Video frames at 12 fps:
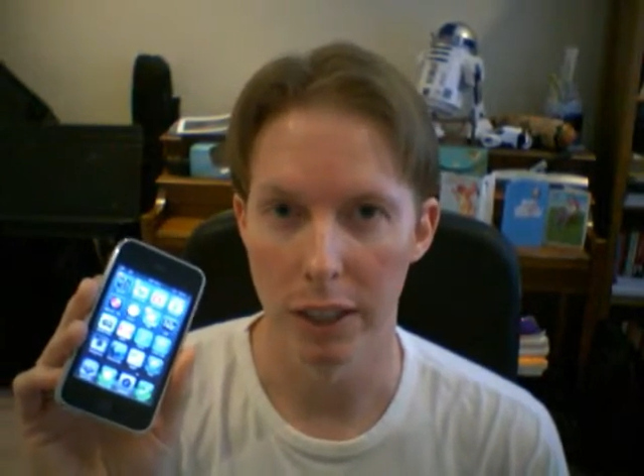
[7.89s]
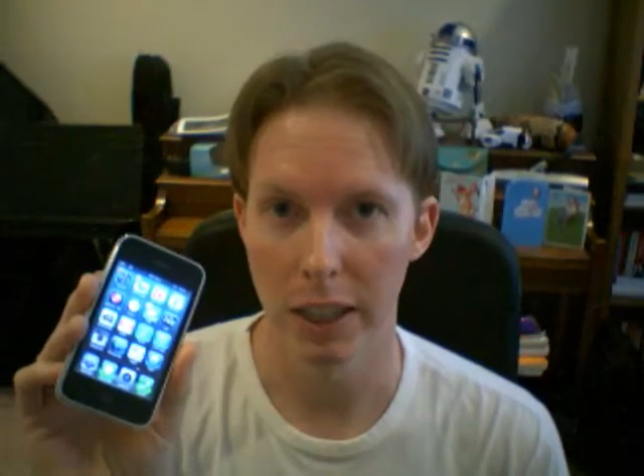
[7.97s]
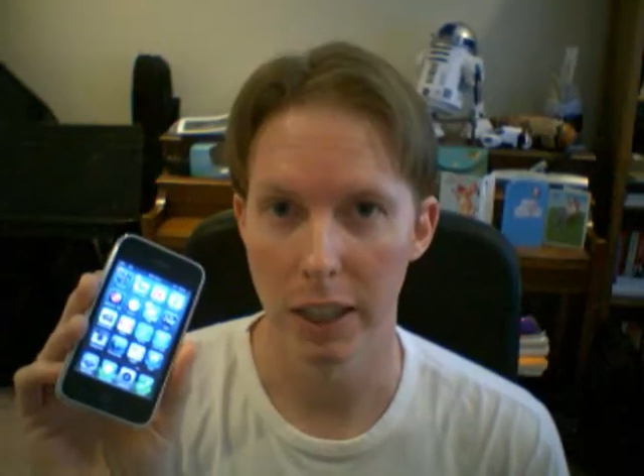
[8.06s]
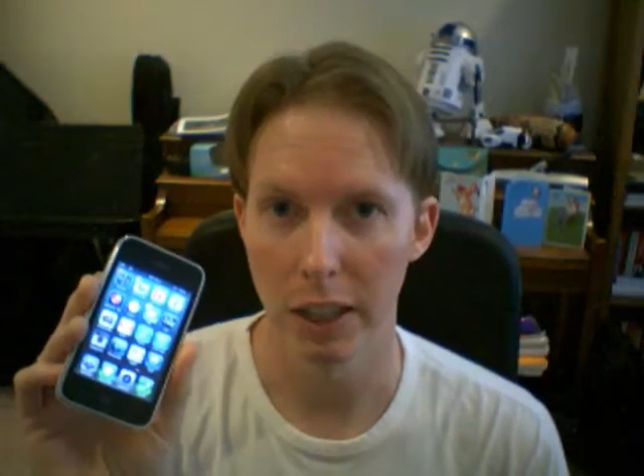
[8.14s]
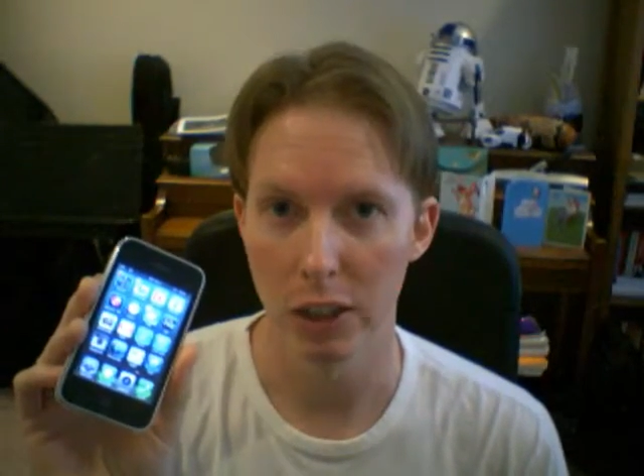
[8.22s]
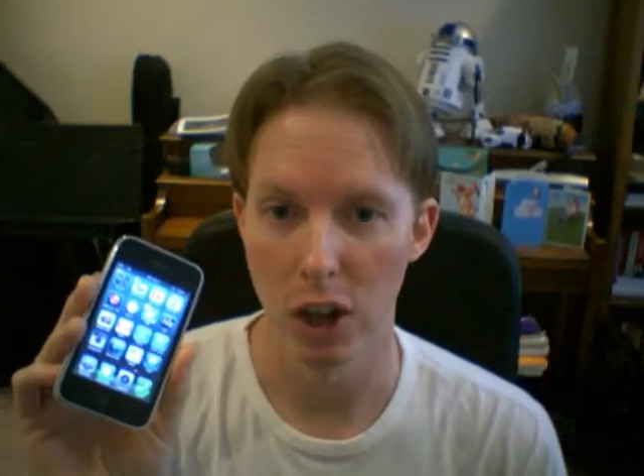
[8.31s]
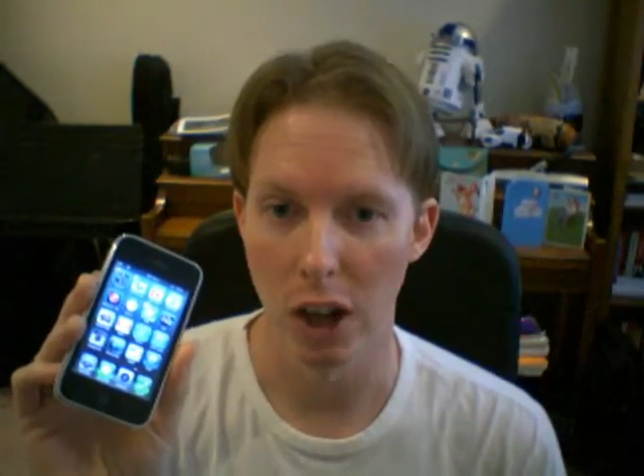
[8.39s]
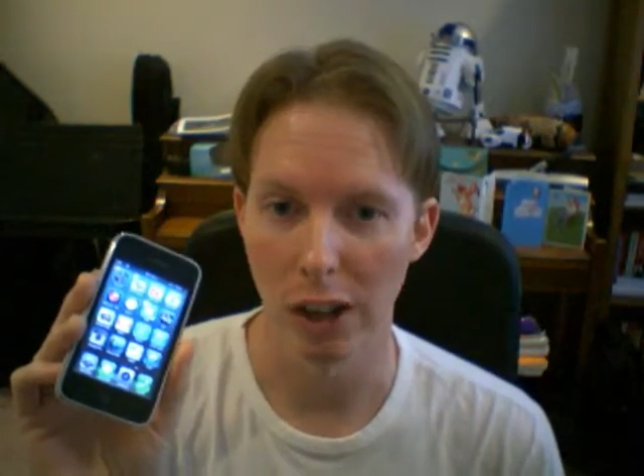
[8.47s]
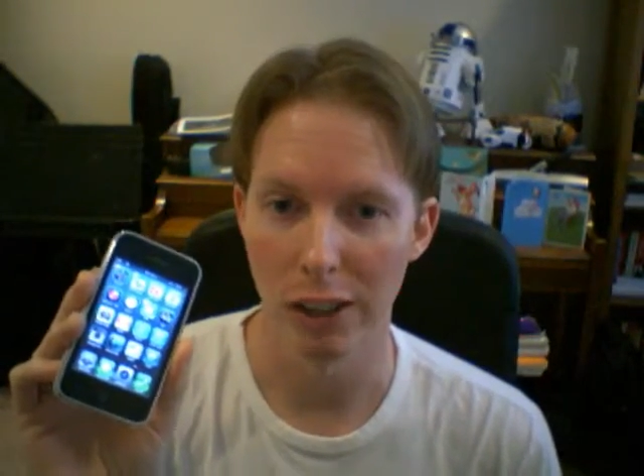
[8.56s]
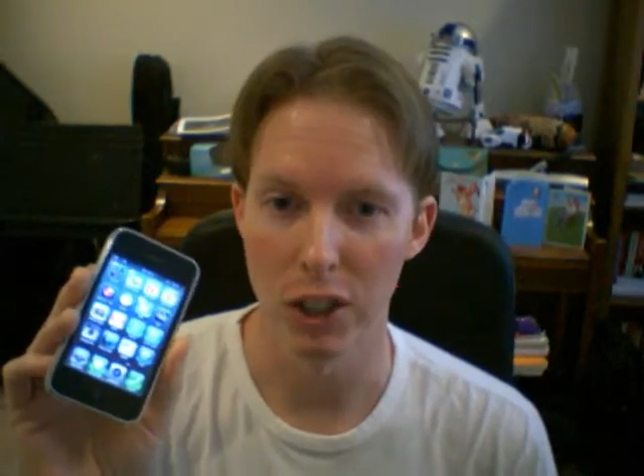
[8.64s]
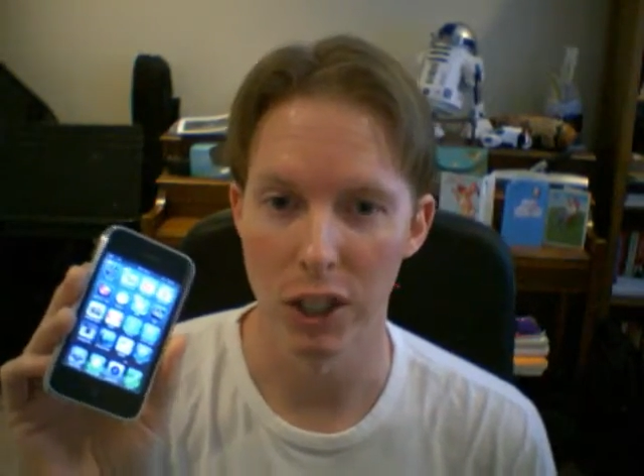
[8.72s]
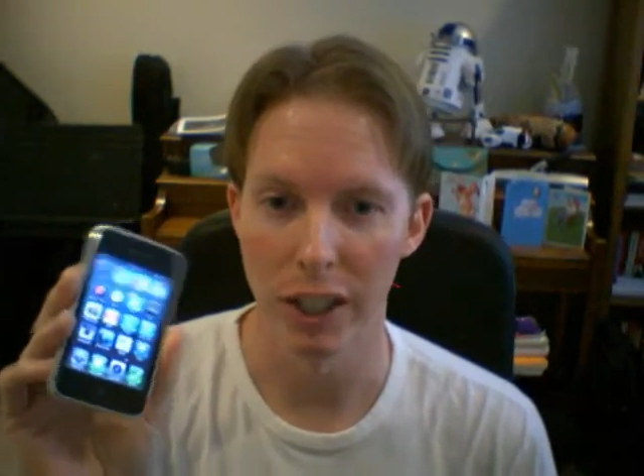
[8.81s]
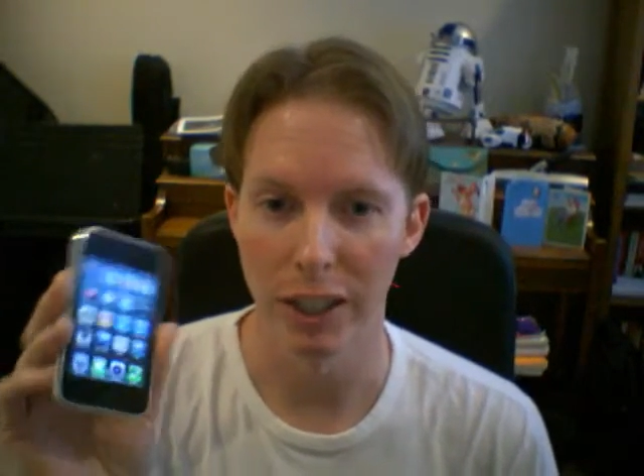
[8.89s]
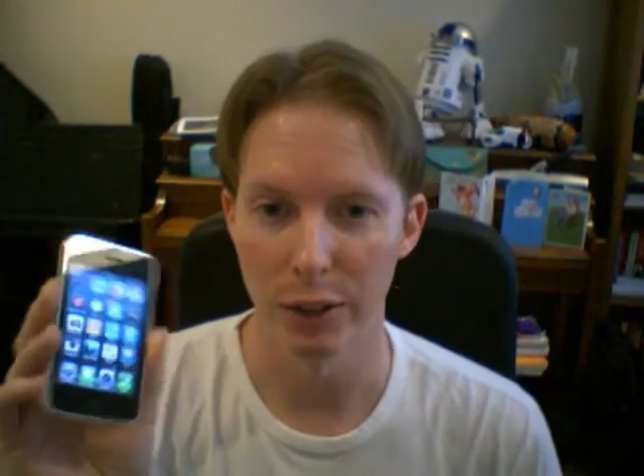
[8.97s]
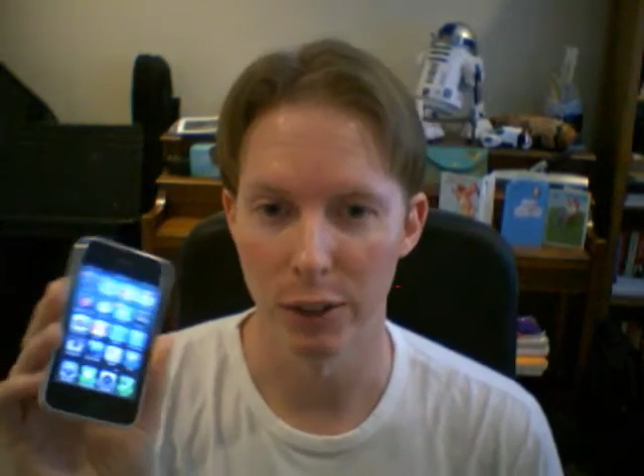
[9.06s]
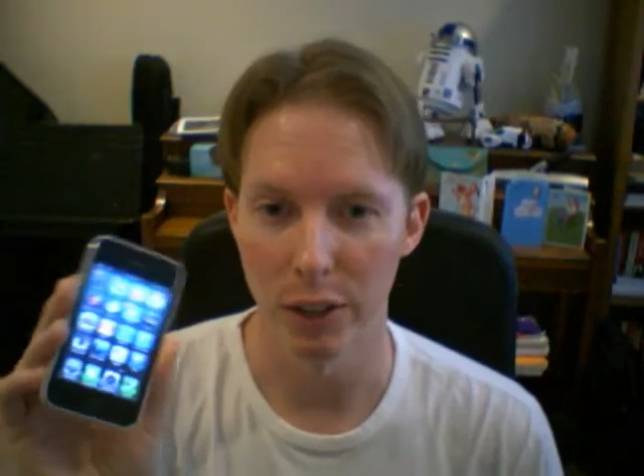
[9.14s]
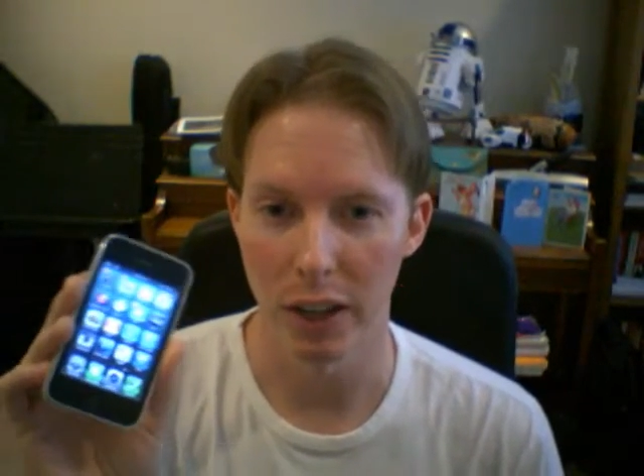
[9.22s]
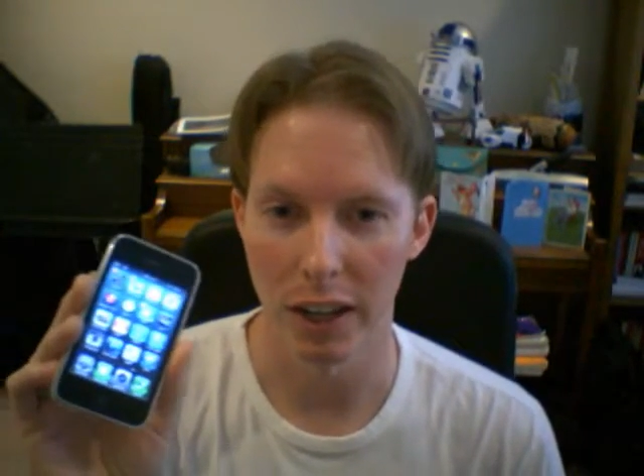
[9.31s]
T Geology, who's